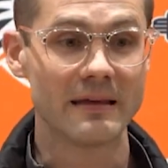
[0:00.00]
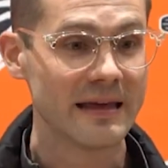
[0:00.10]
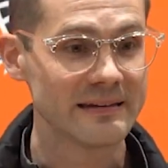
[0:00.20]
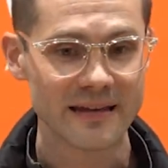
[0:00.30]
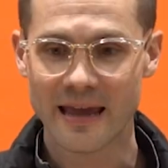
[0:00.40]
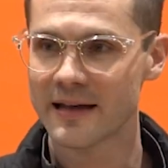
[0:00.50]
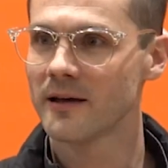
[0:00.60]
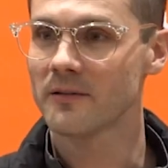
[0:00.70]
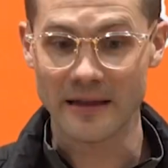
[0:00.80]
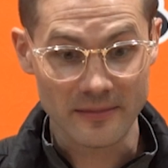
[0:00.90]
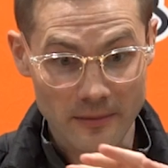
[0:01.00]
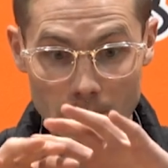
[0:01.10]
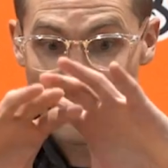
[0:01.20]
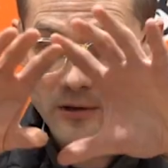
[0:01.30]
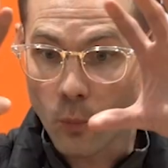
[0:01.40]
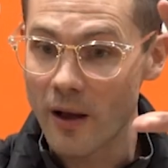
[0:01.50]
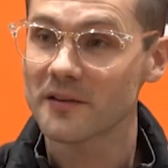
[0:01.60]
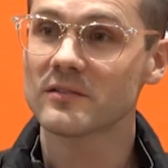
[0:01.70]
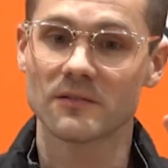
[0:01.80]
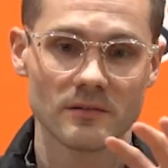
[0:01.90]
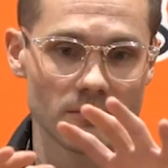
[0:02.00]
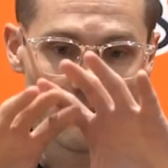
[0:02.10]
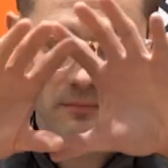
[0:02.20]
Indiana, like the Midwest